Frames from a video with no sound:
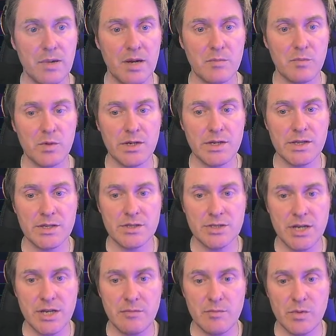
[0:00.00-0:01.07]
pop one in the
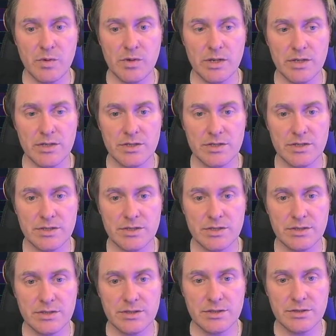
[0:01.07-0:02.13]
chamber and just
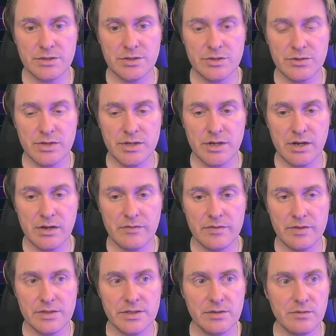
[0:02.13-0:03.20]
shoot it off
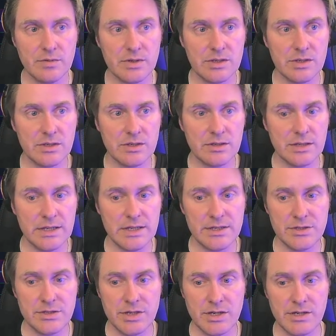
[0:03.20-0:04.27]
and see where it
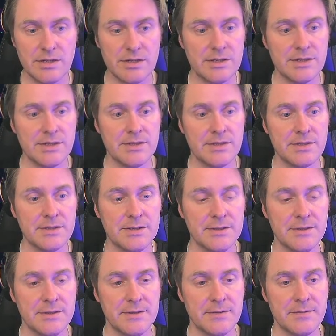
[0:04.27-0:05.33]
leads you,
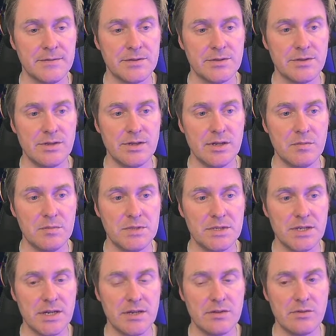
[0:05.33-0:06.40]
to the
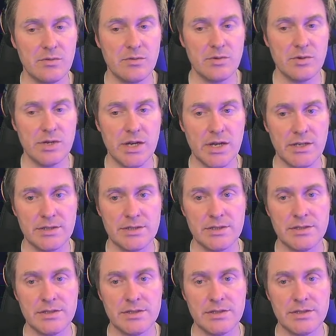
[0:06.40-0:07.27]
upside or not.